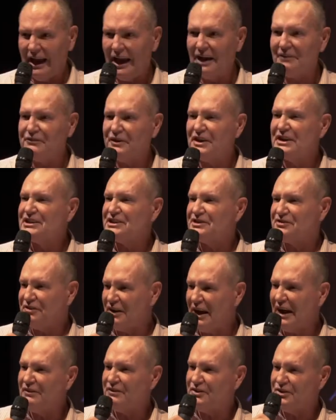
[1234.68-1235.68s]
I finished
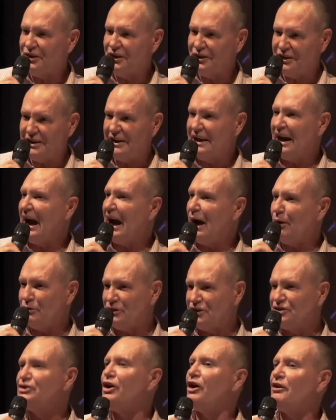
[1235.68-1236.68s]
5:30. I
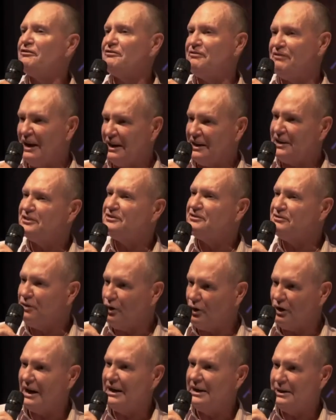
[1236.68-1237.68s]
was not fat as
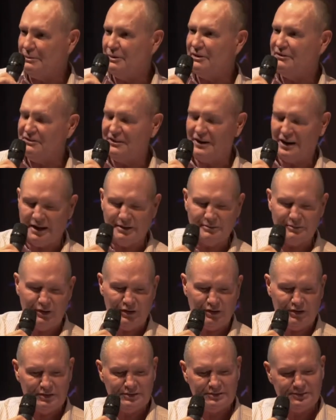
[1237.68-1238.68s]
fuck anymore, fucking
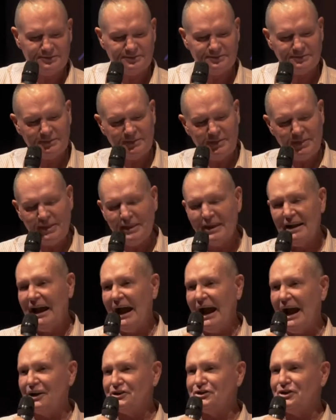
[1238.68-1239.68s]
more.
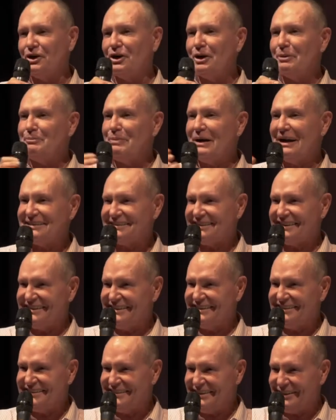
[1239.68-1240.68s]
I took her back to
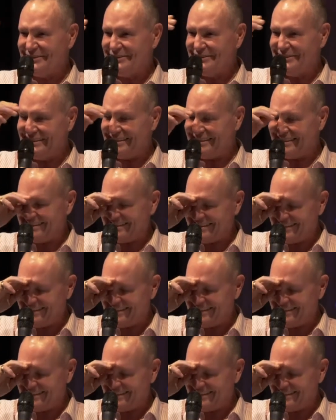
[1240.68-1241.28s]
the zoo.